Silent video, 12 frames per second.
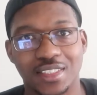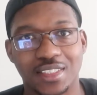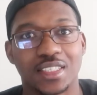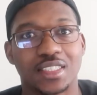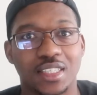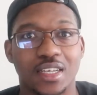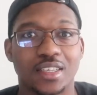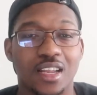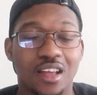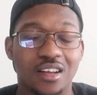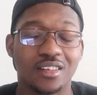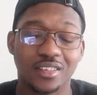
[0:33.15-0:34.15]
to 6 9
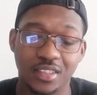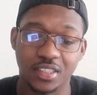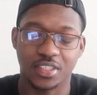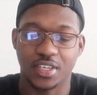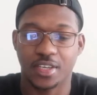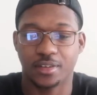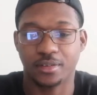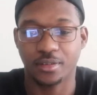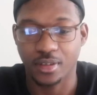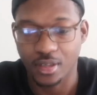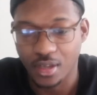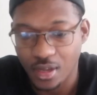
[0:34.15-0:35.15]
on this channel.
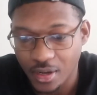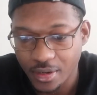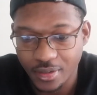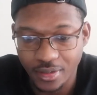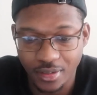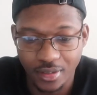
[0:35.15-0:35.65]
Alright?